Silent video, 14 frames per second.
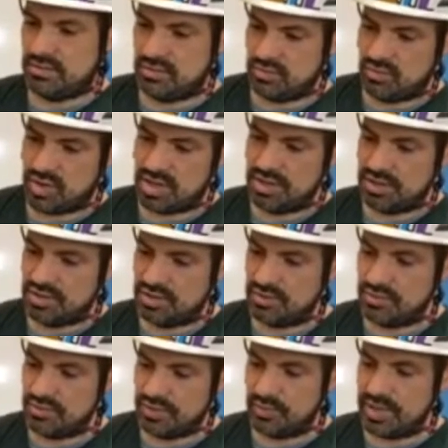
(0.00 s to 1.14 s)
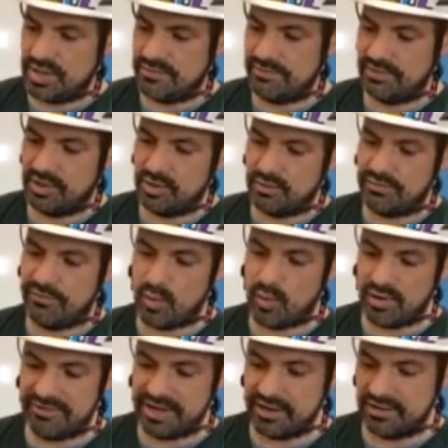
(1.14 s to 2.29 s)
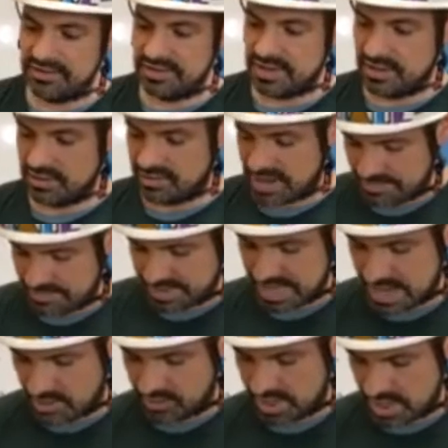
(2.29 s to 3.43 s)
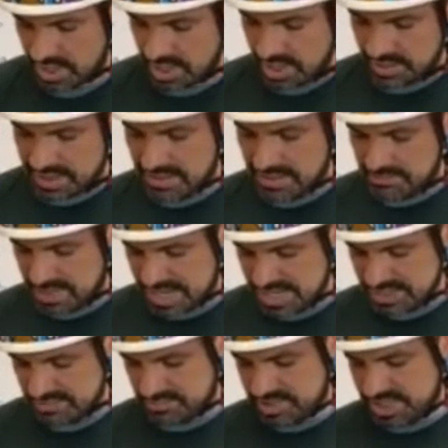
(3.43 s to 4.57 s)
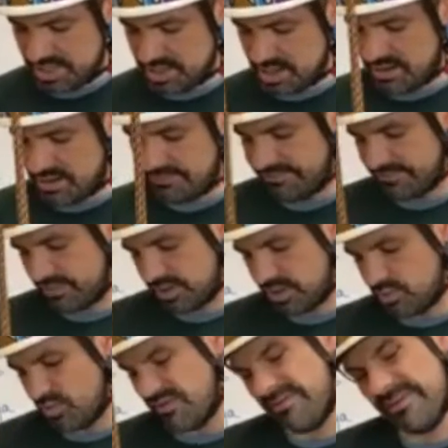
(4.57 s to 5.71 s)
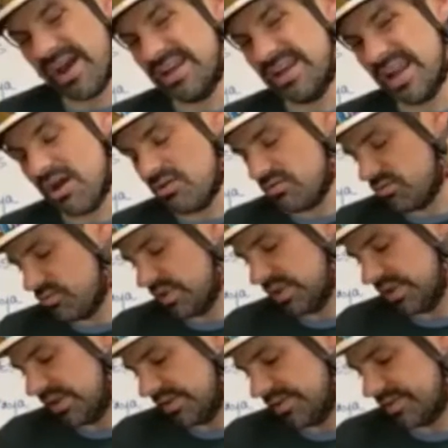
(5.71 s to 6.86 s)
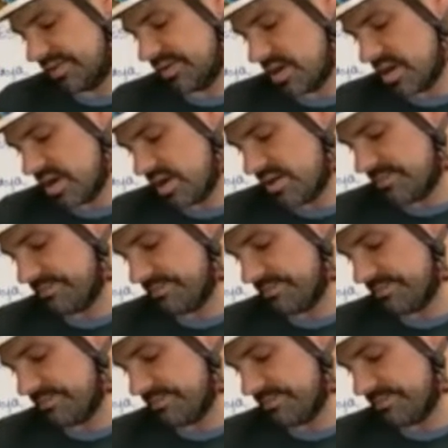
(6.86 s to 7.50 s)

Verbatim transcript: one, two, three little four fingers that are grabbing down, that might be enough. And we'll find out with this uh,